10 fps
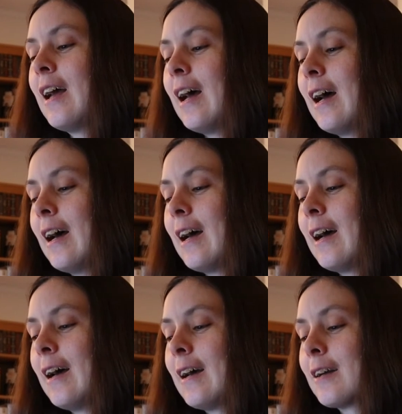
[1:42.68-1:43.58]

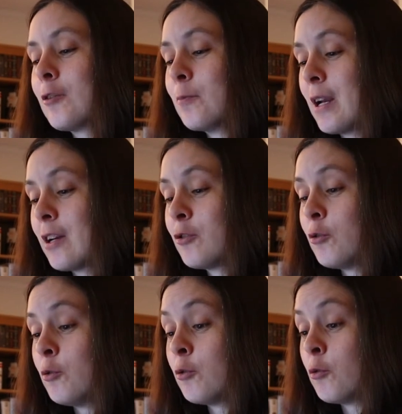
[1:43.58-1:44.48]
Compared
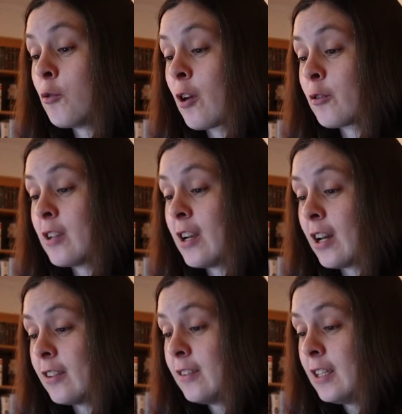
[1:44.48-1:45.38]
to
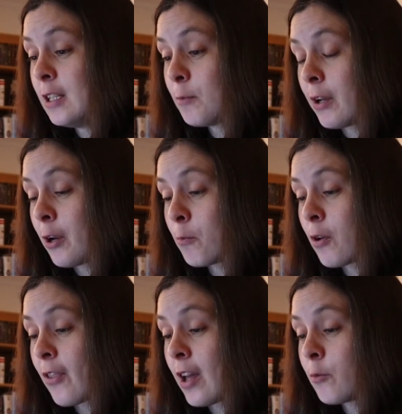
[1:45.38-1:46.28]
2019, my
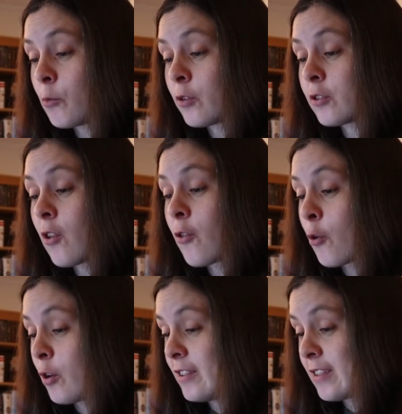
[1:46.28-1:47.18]
number then was
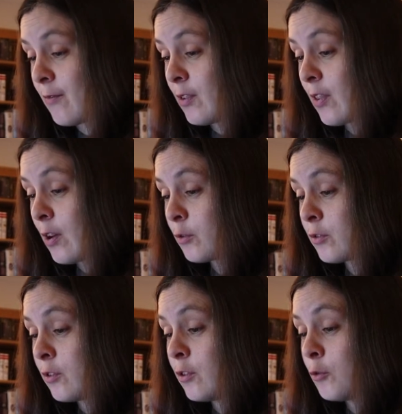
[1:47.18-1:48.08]

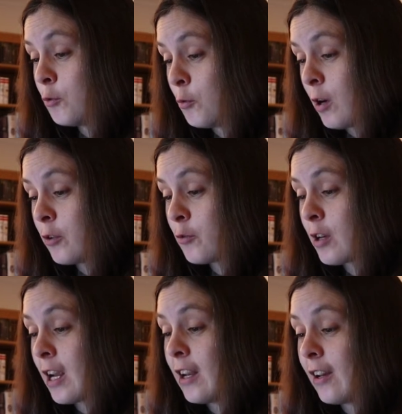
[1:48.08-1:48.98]

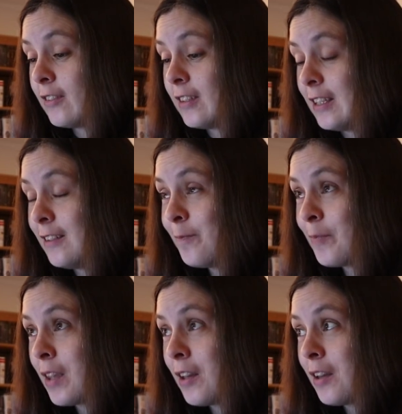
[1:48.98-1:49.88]
37,219.
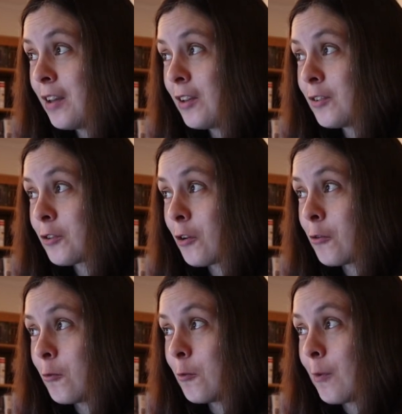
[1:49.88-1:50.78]

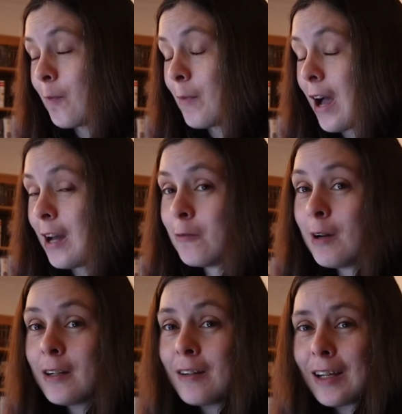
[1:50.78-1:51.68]
So I
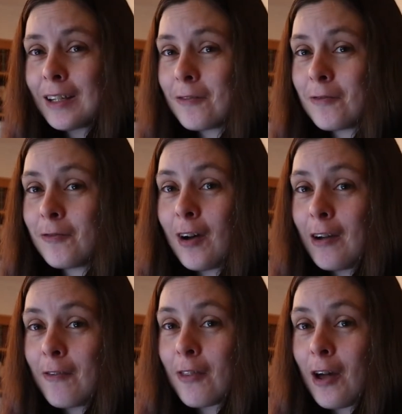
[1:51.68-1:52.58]
read like
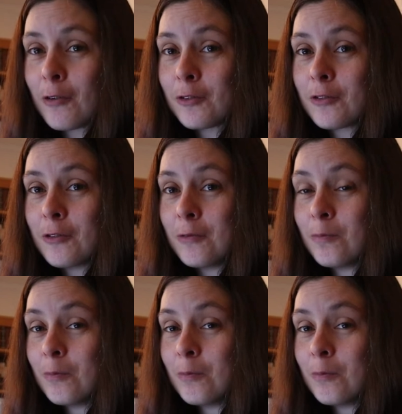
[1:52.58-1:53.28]
5,000